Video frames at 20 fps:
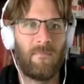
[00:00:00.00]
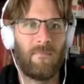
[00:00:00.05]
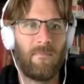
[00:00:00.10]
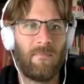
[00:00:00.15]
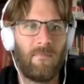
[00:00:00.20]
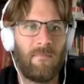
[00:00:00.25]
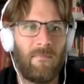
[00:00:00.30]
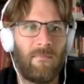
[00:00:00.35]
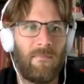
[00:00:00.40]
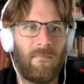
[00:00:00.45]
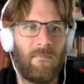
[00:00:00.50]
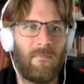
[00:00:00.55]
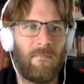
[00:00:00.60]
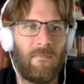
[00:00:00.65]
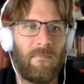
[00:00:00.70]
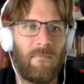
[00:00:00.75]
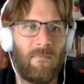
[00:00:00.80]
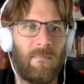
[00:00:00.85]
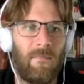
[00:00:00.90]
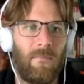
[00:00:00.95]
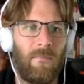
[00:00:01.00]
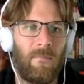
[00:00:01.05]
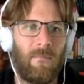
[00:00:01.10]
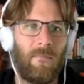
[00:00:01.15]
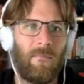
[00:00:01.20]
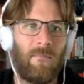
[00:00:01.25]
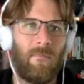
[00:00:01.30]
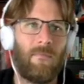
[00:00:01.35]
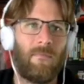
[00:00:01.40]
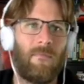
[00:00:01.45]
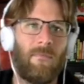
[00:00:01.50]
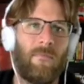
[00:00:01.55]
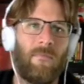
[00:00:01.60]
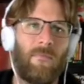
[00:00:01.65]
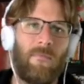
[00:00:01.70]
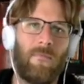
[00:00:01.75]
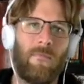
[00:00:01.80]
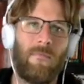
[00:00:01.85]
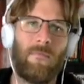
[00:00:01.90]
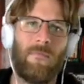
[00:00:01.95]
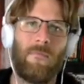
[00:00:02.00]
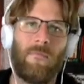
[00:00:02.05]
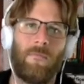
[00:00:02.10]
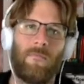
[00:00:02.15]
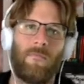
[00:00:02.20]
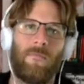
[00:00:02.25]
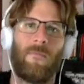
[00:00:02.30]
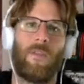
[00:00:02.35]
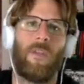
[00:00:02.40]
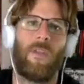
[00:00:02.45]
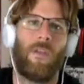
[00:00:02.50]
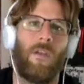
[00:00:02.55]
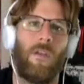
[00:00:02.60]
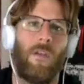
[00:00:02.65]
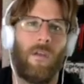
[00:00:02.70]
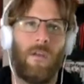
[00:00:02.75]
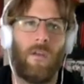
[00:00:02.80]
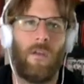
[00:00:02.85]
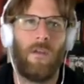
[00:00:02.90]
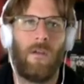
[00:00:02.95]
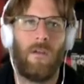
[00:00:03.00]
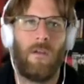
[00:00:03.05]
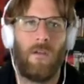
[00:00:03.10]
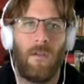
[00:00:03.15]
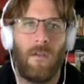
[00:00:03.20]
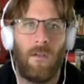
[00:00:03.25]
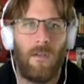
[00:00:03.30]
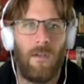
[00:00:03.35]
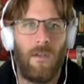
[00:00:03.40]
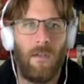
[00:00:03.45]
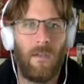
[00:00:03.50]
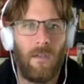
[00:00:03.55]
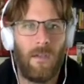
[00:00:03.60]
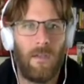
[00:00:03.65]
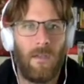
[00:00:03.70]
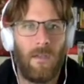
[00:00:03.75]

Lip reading: (not speaking)